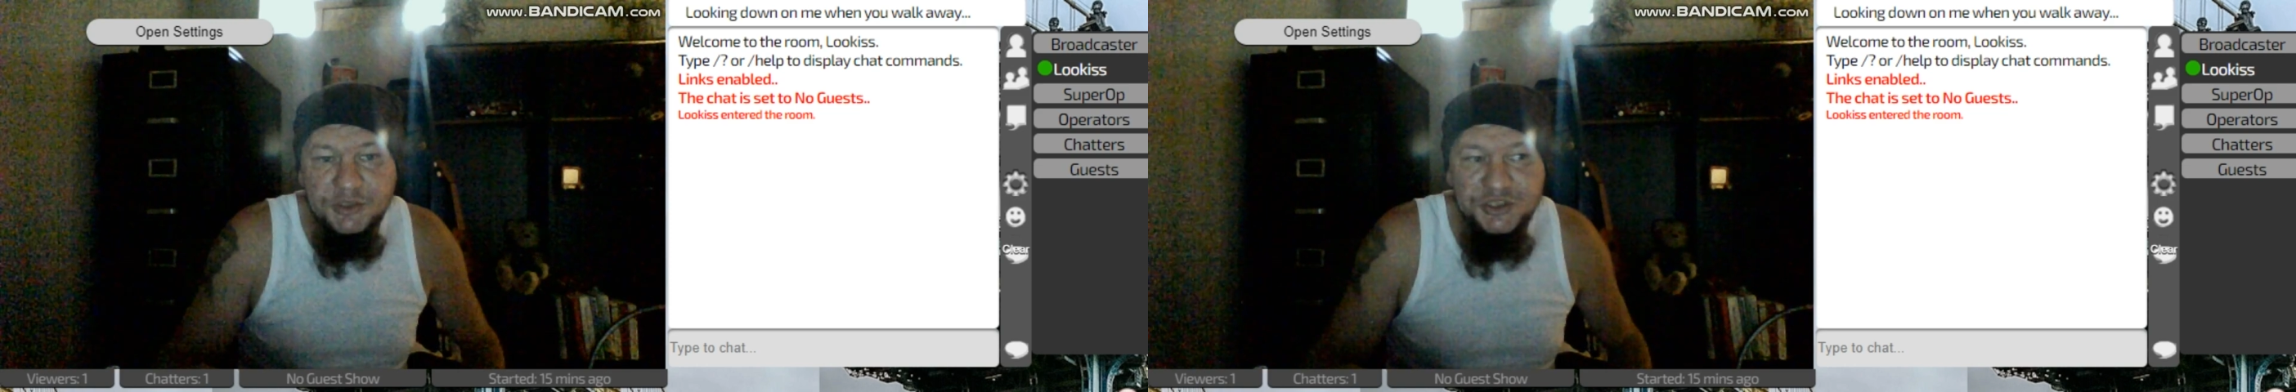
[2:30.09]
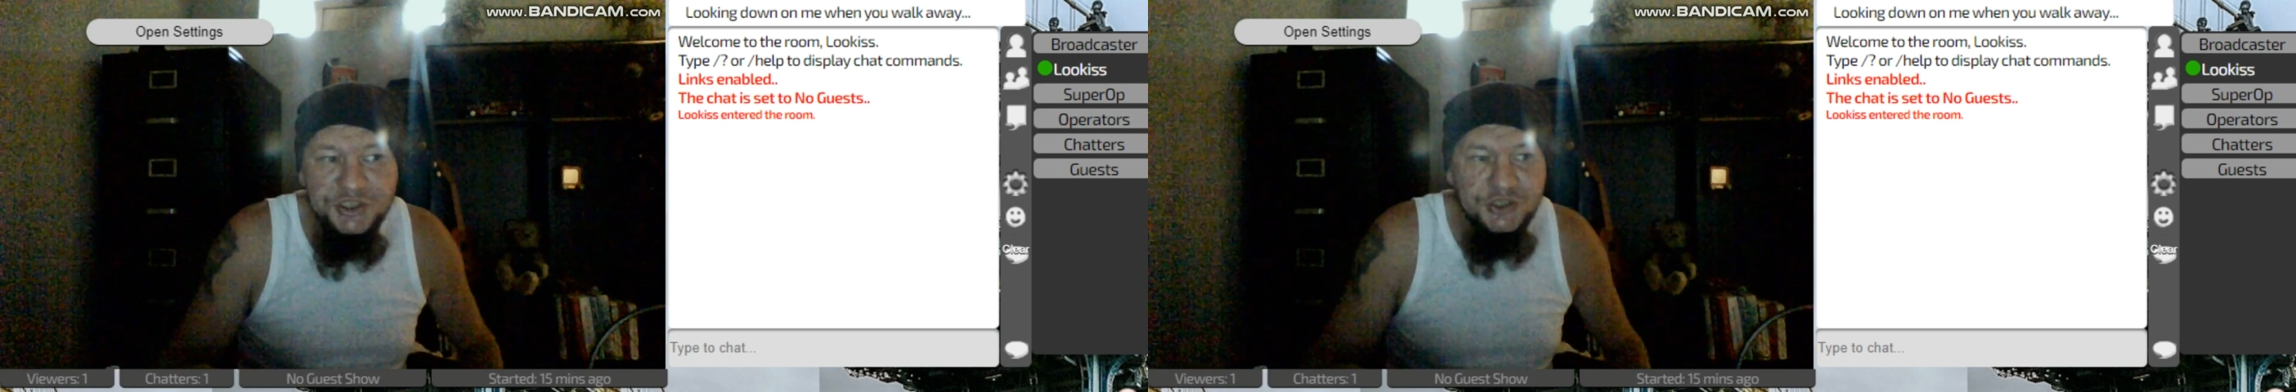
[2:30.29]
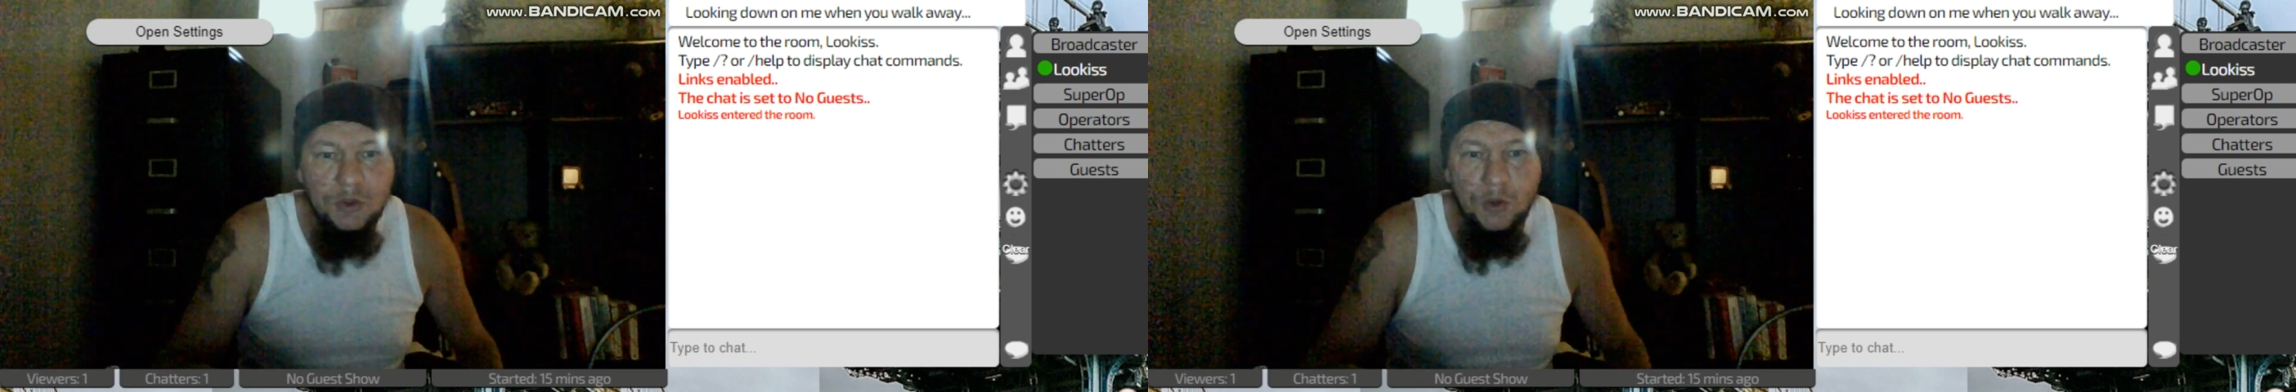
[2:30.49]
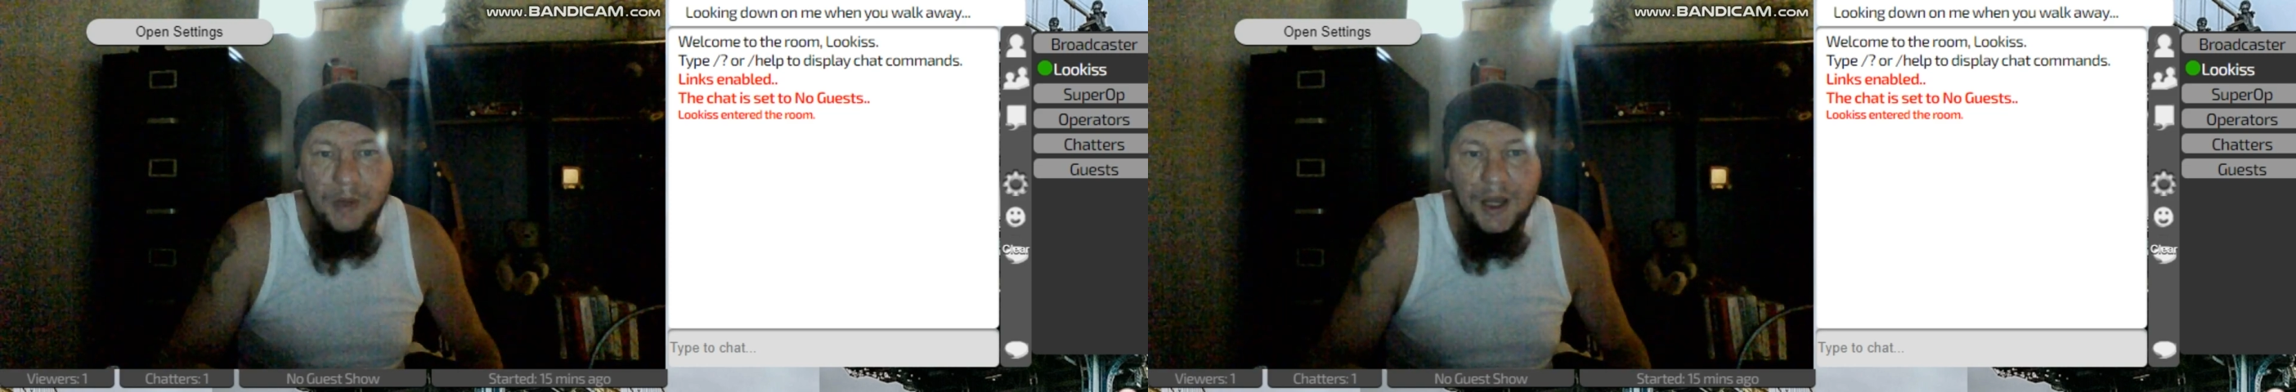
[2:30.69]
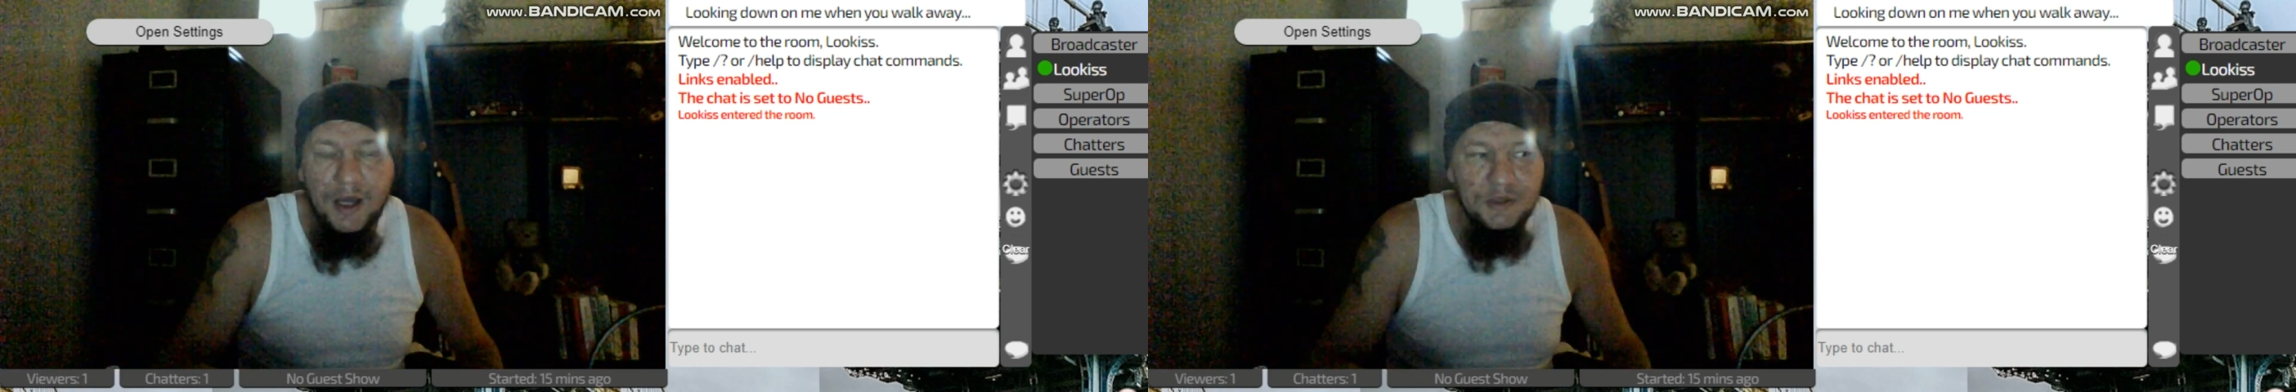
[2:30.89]
Well, she showed up at
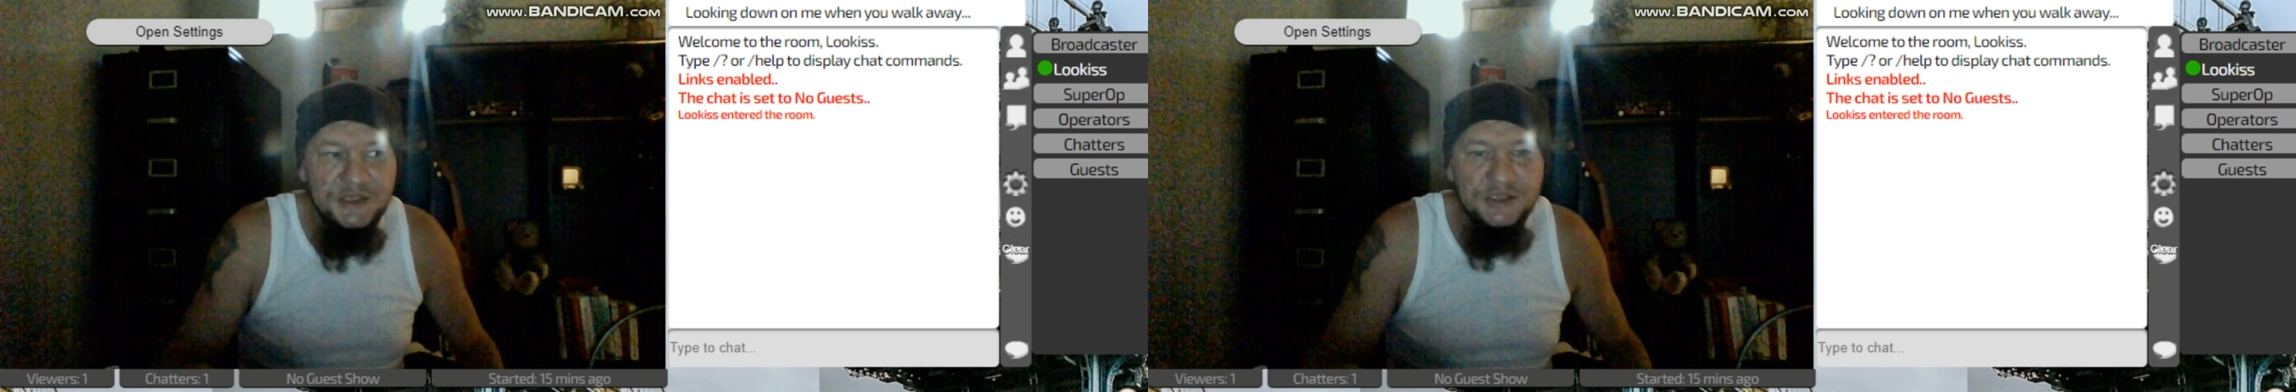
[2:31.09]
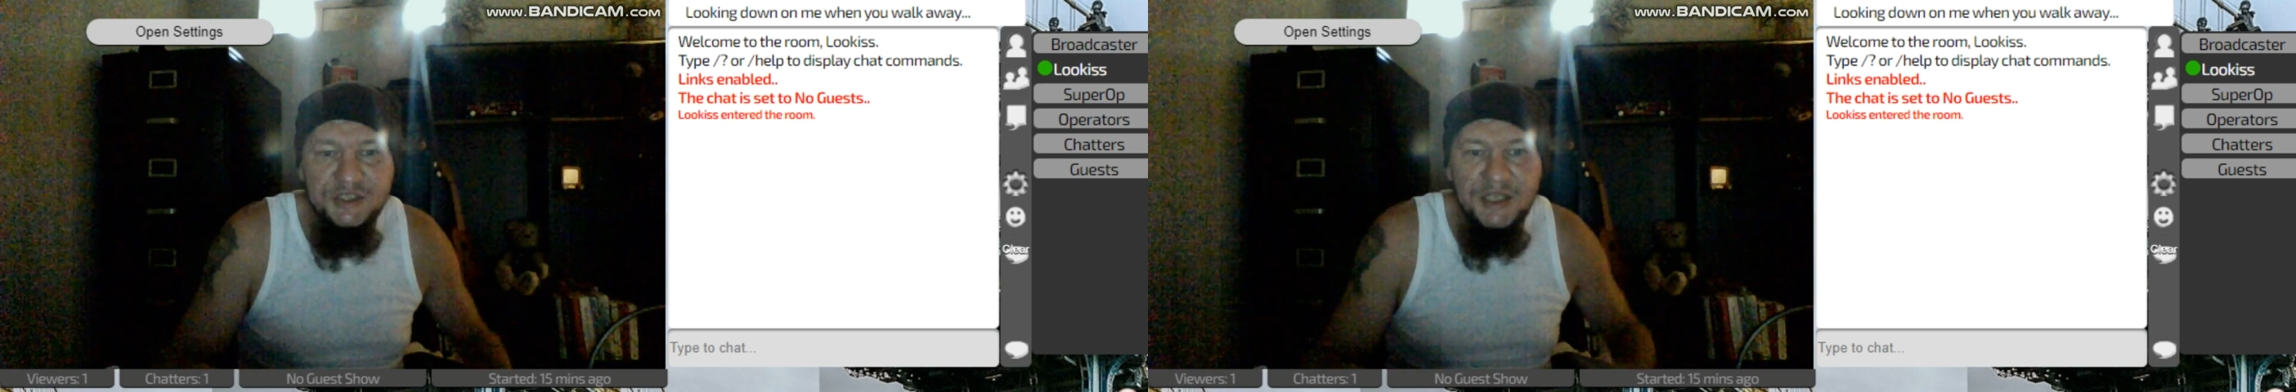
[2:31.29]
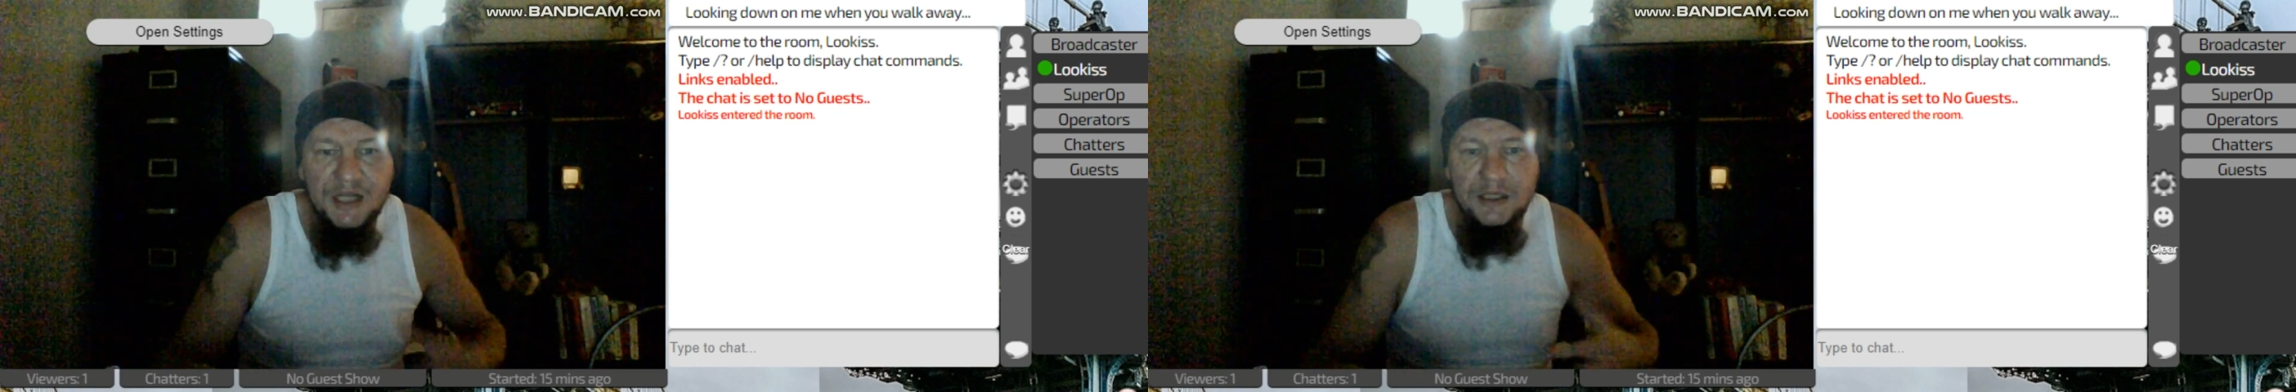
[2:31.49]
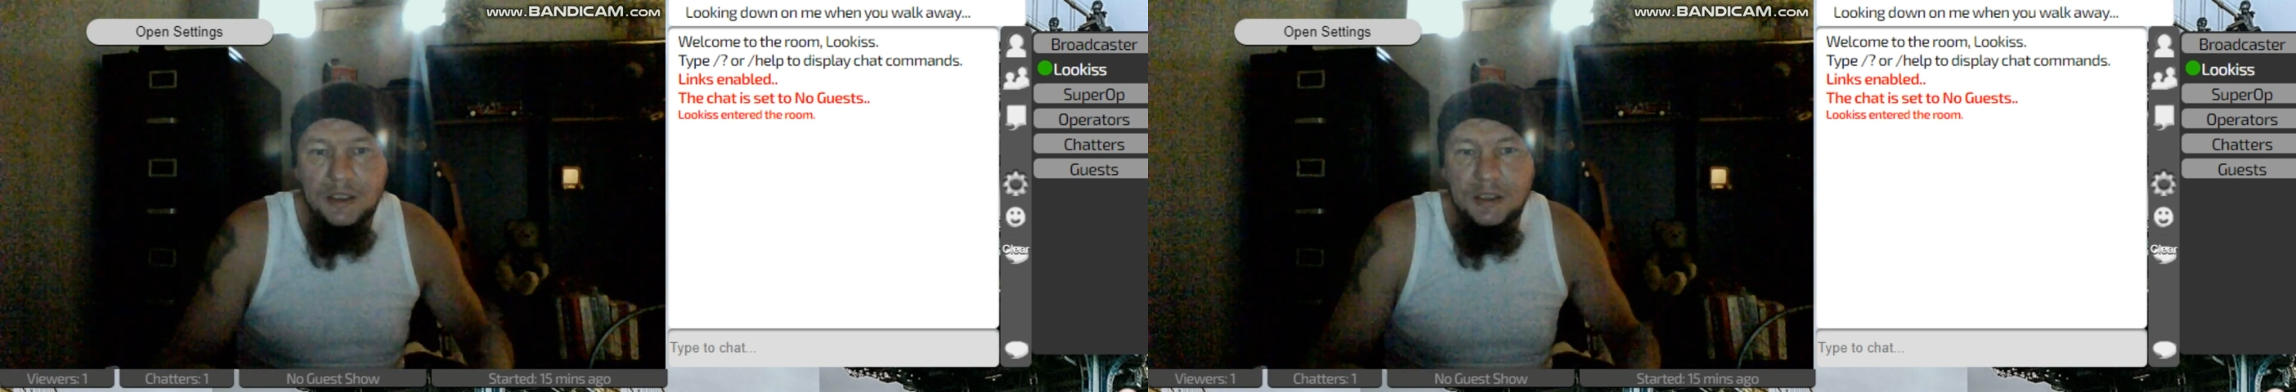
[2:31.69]
my house, and she had a